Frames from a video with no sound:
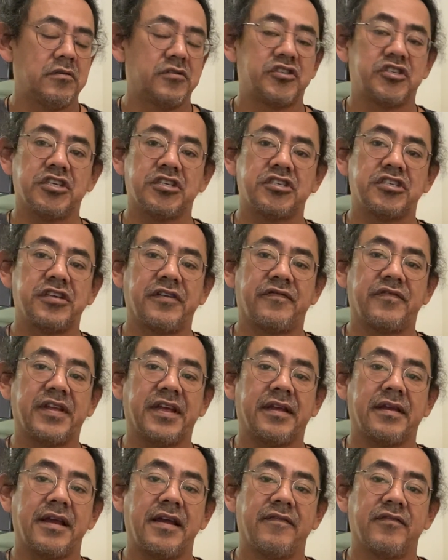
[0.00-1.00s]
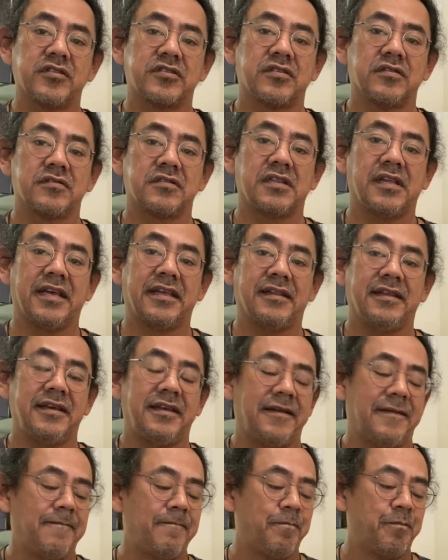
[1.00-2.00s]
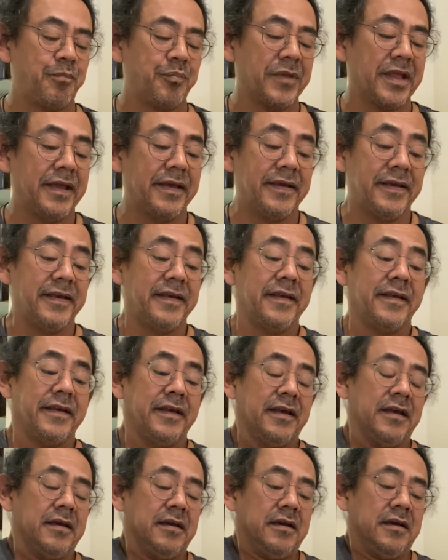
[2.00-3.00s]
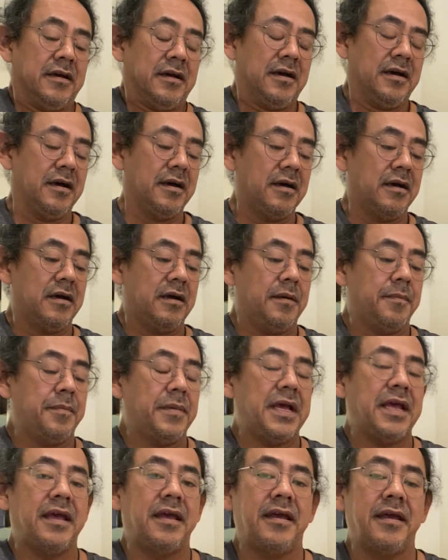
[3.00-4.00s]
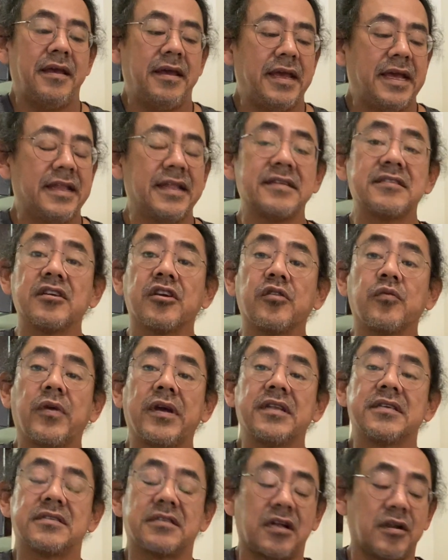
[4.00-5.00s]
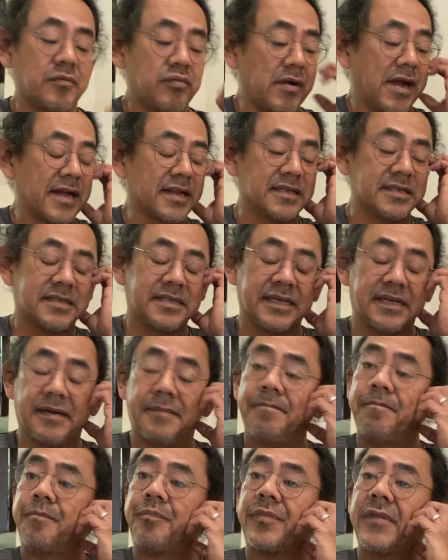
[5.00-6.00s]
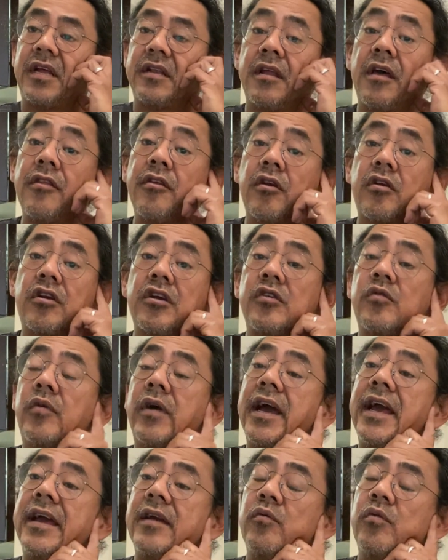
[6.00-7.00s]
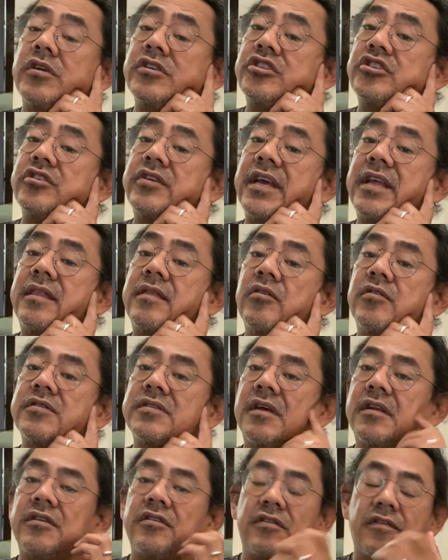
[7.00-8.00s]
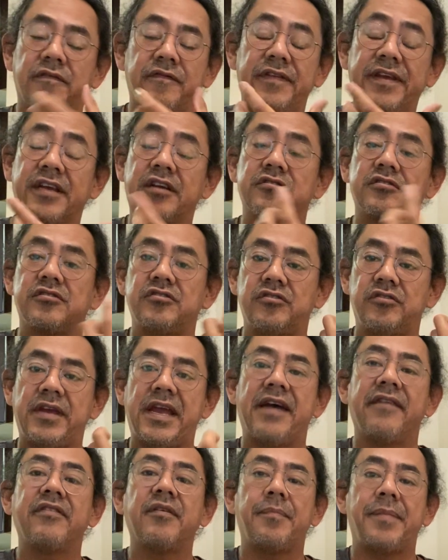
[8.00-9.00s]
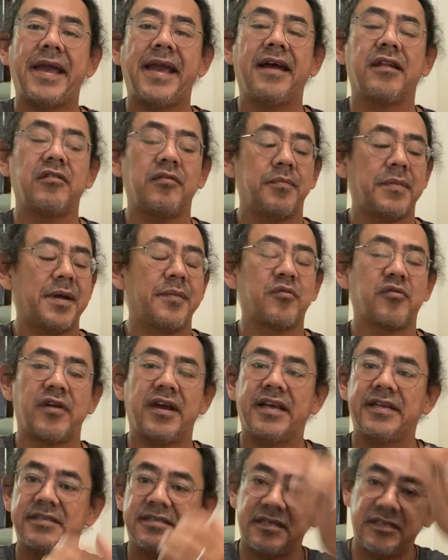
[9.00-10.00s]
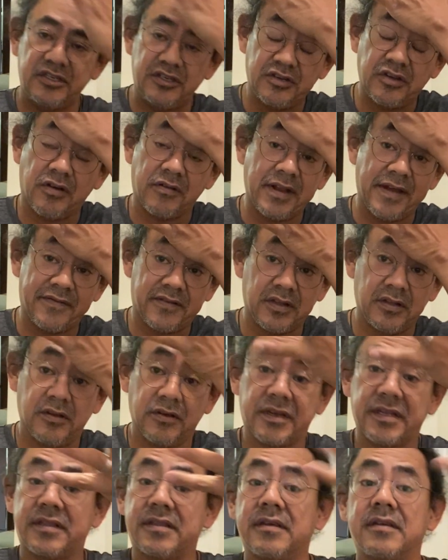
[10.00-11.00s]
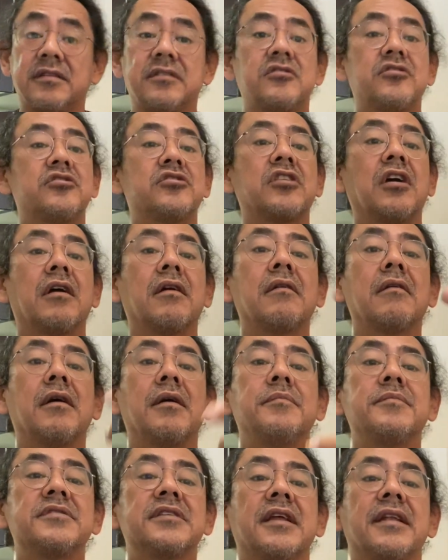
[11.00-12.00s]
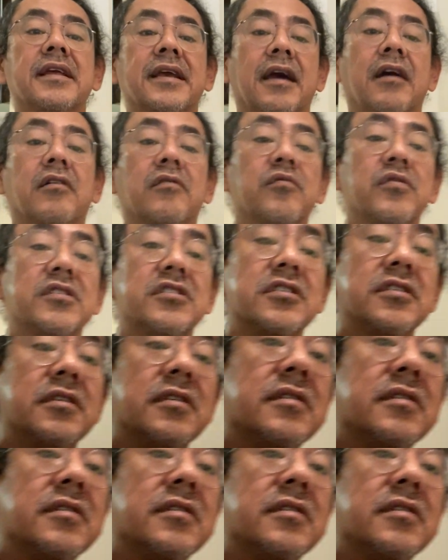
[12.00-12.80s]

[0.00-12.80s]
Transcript: Just shifting ever so slightly. And that's a good way to start practicing them. Another good way, once you get those under your fingers and you have the pattern memorized and you don't have to look at the chart I'm sending out, which